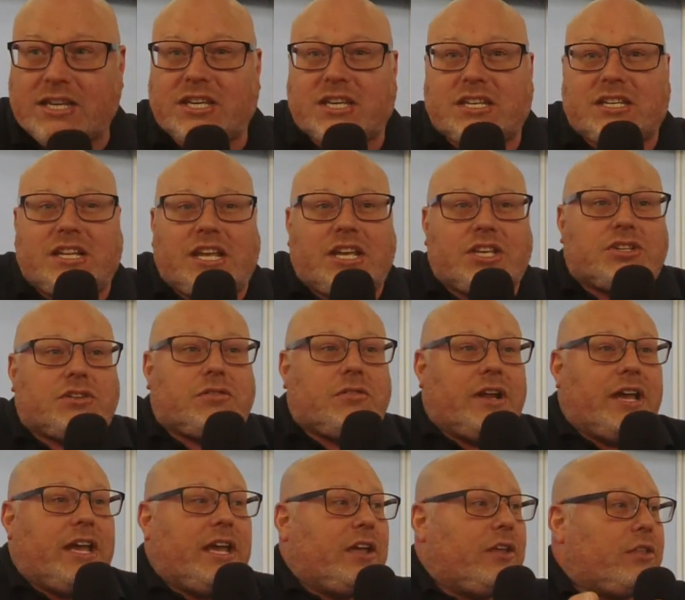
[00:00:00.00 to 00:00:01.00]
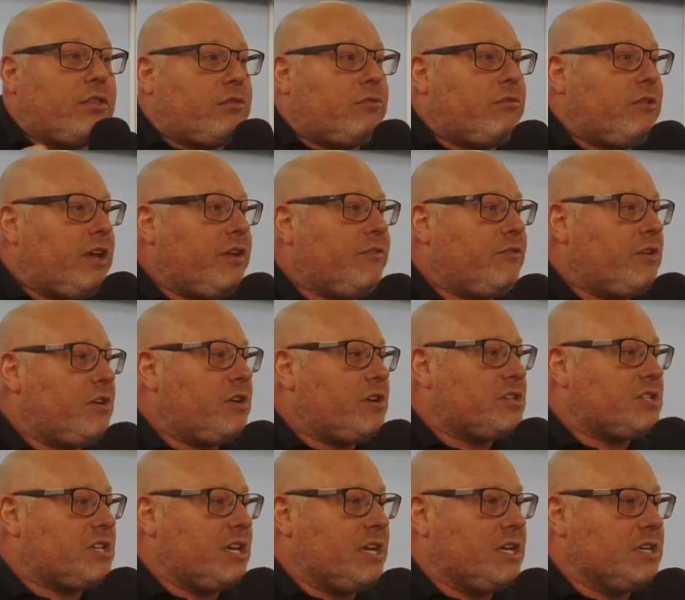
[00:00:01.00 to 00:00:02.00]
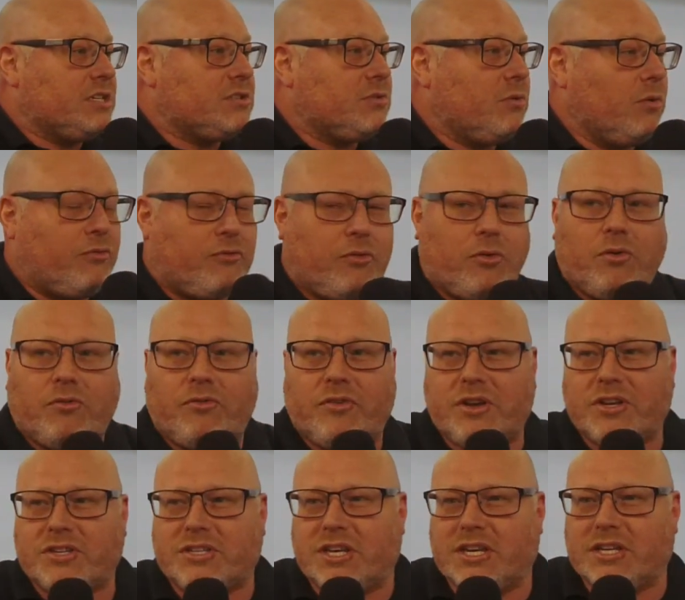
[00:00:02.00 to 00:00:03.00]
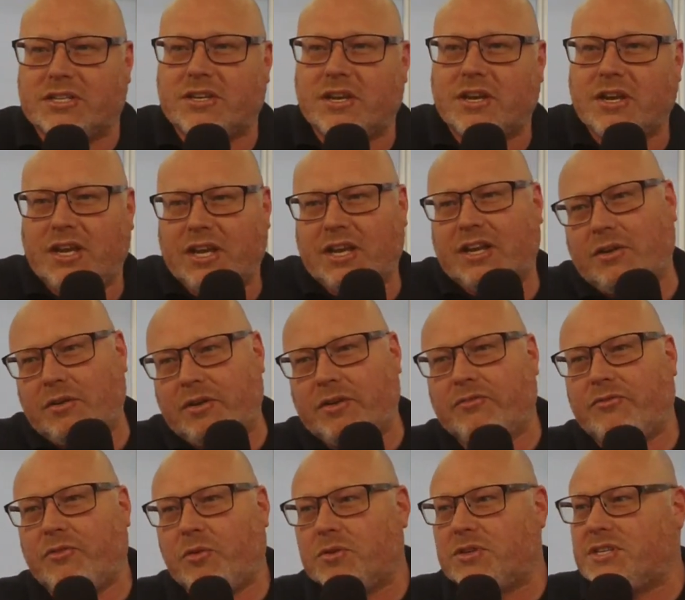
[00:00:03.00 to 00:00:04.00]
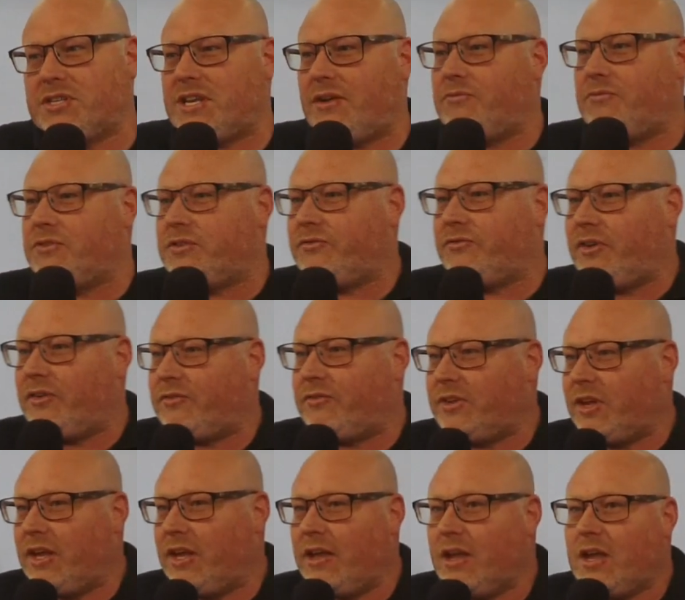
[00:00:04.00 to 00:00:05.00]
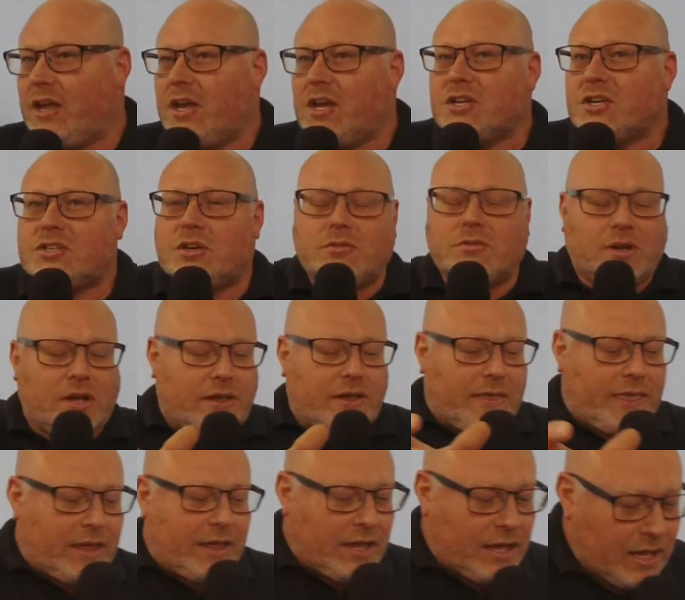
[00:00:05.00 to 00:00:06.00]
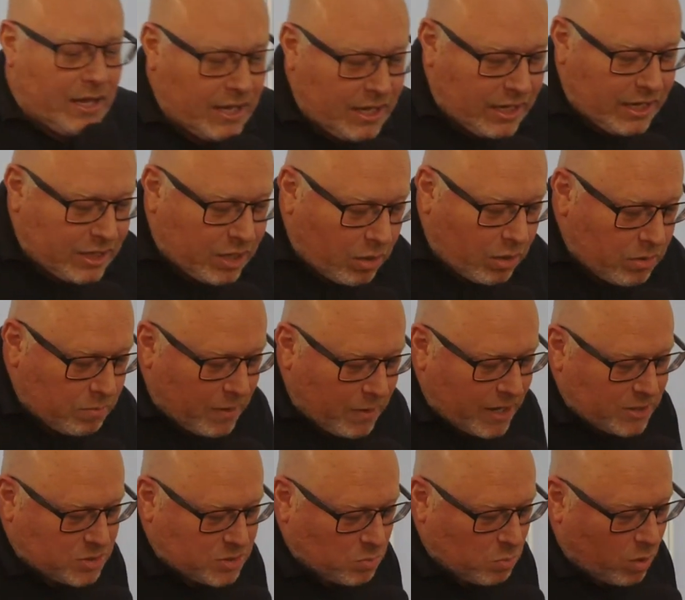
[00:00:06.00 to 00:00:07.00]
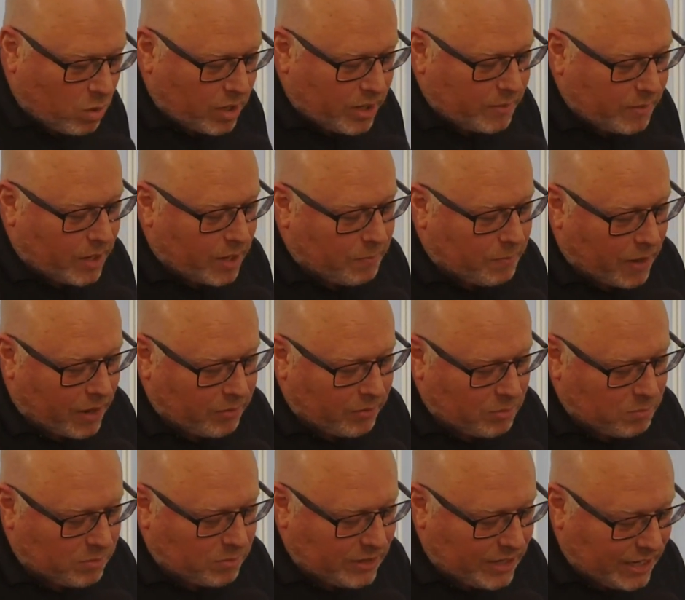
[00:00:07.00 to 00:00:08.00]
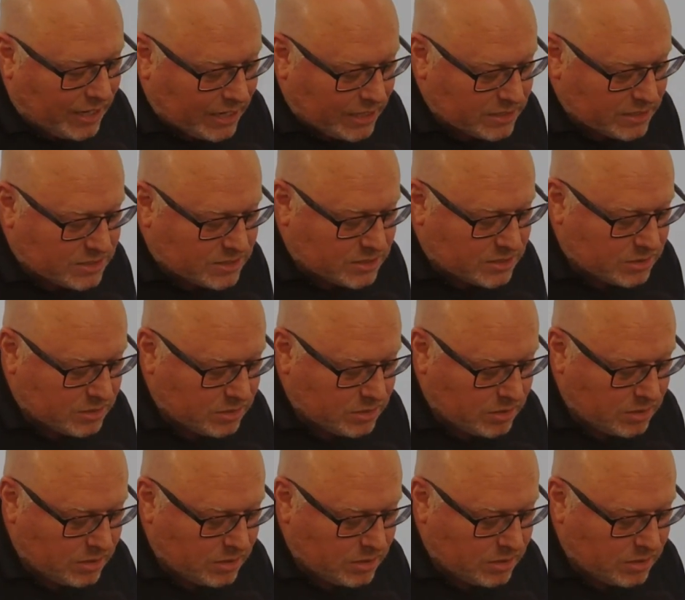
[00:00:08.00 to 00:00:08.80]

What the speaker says: just literally three verses or four verses, including 47 to 50. So in going back to what a parable is,